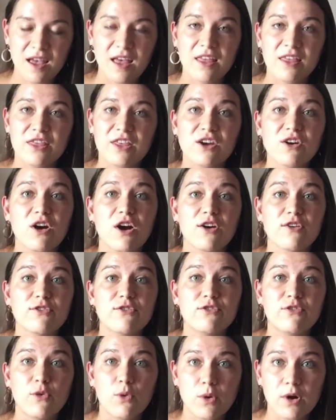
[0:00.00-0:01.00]
There are
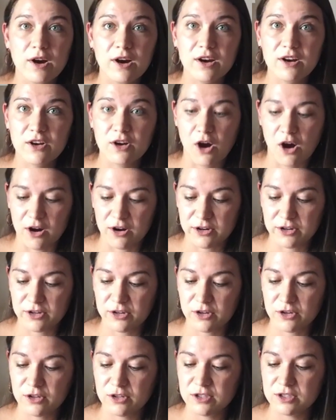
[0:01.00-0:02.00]
4
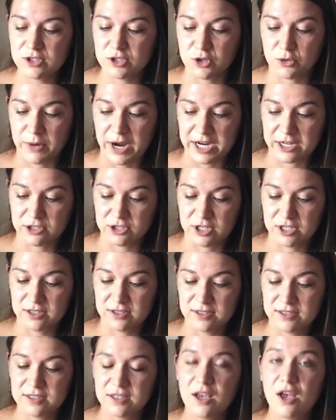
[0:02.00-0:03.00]
cardinal
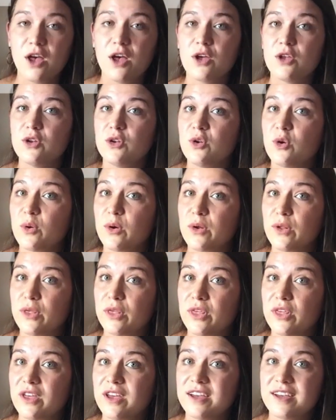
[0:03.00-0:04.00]
directions:
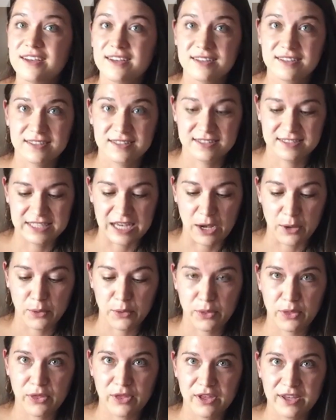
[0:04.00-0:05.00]
north,
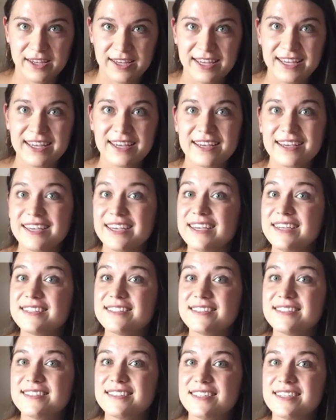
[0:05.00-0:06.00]
south,
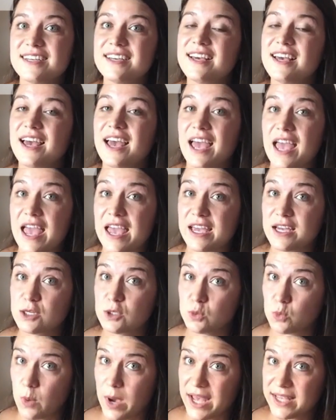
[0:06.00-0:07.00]
east,
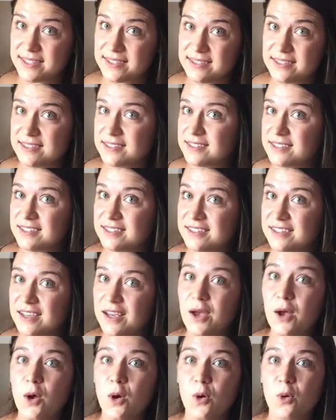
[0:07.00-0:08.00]
and west.
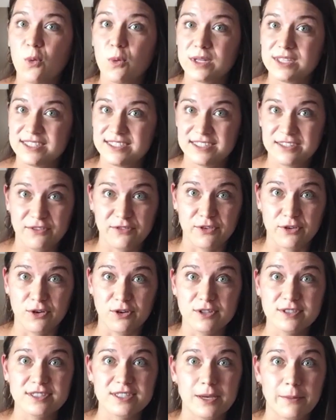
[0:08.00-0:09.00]
What's
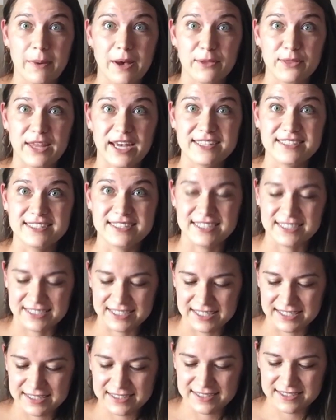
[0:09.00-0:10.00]
difficult about that
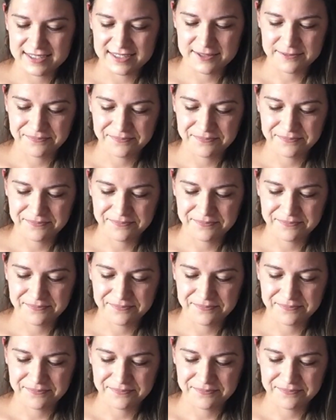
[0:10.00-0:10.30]
sentence?